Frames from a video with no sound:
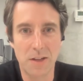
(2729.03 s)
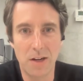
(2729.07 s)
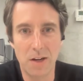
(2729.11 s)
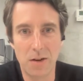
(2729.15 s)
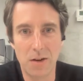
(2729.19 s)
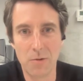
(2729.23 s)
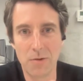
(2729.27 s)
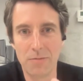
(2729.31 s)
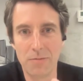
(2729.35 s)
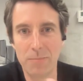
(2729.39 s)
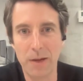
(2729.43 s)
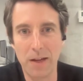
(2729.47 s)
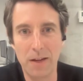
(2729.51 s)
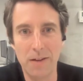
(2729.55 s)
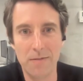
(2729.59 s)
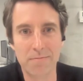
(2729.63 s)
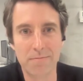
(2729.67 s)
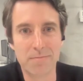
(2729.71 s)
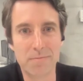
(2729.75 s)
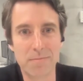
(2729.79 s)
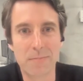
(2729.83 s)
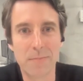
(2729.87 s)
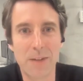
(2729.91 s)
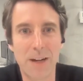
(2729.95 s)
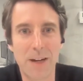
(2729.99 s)
We've
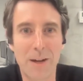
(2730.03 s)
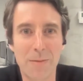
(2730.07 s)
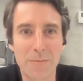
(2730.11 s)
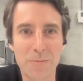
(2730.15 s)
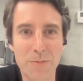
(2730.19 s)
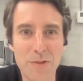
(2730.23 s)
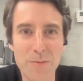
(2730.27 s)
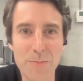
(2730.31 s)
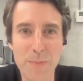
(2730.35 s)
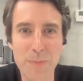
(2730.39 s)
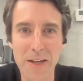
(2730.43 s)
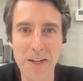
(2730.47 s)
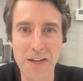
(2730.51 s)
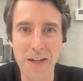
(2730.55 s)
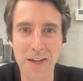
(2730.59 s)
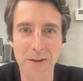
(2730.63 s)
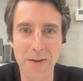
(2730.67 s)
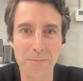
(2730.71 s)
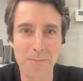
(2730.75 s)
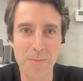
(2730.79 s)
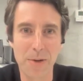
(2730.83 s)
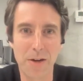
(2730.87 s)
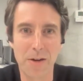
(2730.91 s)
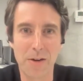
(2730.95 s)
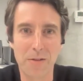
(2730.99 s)
been speaking
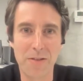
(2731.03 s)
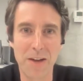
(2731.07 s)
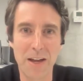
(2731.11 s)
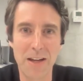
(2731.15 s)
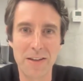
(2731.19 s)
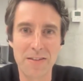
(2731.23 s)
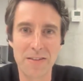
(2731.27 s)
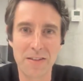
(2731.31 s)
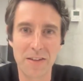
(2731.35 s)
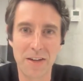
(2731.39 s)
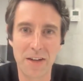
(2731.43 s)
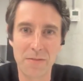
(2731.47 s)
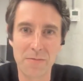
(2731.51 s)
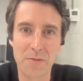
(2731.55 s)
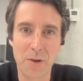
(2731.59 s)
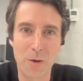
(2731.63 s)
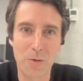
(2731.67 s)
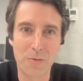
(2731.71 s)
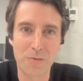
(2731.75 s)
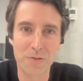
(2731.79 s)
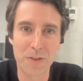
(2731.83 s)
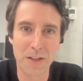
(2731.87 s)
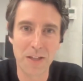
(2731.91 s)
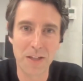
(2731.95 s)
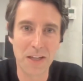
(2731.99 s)
at beer events and
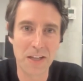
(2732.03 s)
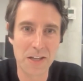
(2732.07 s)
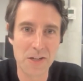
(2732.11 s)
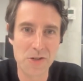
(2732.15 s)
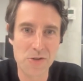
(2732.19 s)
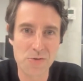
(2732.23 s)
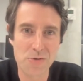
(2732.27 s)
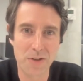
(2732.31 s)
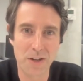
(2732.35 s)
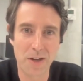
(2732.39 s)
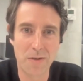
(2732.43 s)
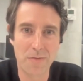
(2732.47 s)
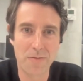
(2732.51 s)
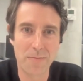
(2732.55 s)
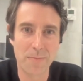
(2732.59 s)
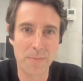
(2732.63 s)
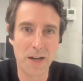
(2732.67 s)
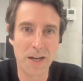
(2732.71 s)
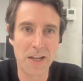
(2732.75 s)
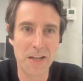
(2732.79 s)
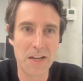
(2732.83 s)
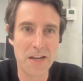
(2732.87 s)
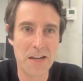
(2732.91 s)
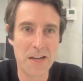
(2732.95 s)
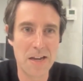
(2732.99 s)
involved in the industry over
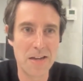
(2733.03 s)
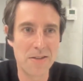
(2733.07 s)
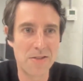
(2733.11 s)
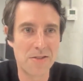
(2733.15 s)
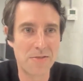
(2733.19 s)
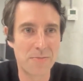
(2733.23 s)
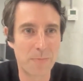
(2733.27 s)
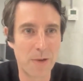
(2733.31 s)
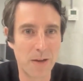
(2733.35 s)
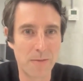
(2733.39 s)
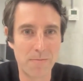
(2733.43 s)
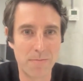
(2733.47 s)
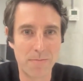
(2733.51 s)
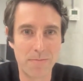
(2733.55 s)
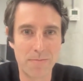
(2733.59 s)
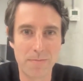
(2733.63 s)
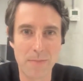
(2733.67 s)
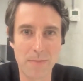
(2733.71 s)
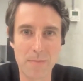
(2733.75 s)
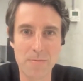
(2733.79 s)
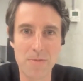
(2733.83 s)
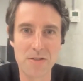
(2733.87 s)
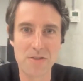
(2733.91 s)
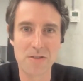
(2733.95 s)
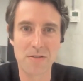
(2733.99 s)
many years, been
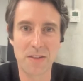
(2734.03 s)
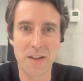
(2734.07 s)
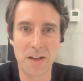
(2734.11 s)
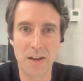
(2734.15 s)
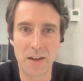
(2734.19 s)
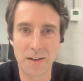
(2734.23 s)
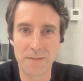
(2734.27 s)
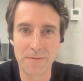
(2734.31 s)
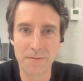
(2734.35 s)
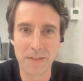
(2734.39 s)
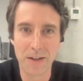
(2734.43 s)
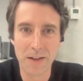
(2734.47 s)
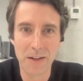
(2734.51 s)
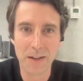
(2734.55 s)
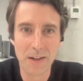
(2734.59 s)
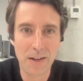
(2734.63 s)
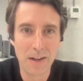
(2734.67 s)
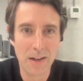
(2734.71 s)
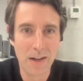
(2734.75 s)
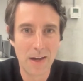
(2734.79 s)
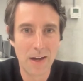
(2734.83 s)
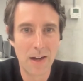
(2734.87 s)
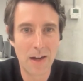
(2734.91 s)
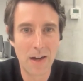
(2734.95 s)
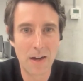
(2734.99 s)
members of the
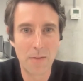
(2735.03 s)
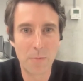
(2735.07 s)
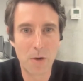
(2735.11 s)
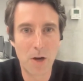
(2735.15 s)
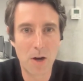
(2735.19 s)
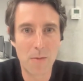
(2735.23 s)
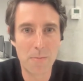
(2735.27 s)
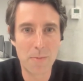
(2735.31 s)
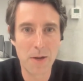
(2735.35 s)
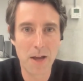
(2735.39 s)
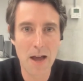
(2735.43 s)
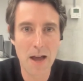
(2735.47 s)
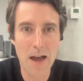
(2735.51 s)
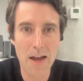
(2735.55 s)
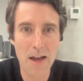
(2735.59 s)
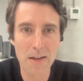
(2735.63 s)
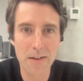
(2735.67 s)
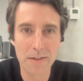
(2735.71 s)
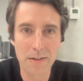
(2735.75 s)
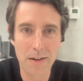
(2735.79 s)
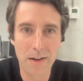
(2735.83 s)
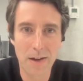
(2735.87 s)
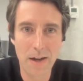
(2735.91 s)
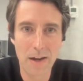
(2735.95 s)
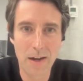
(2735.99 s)

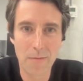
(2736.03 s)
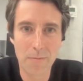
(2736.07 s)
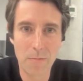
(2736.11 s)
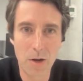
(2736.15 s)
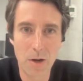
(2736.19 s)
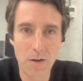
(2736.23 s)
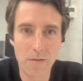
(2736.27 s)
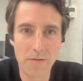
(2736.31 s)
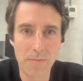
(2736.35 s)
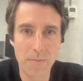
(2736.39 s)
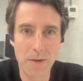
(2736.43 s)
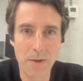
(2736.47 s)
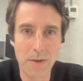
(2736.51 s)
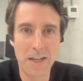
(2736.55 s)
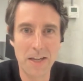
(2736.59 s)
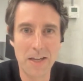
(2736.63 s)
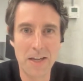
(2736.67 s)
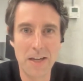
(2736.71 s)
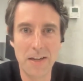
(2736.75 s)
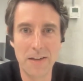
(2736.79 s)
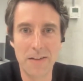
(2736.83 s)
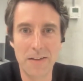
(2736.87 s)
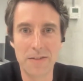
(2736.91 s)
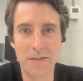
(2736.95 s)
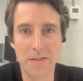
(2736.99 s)
IBA over many
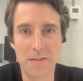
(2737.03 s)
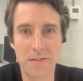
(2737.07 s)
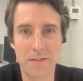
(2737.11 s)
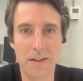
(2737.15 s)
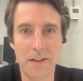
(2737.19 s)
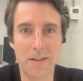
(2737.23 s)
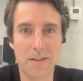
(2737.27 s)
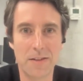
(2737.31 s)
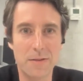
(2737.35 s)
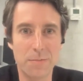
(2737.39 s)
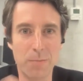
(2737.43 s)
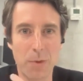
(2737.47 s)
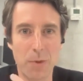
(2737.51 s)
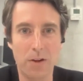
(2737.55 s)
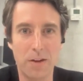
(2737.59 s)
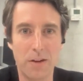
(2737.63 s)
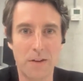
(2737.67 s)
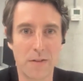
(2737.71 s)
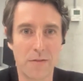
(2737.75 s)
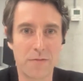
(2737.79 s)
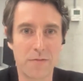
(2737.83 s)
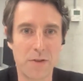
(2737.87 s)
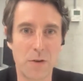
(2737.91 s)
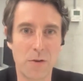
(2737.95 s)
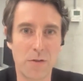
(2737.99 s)
years and spoken at
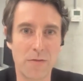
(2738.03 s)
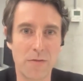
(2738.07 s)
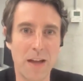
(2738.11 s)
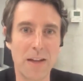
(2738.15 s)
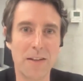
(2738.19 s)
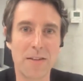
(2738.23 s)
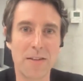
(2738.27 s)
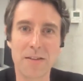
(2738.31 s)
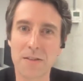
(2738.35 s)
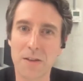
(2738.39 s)
a few events.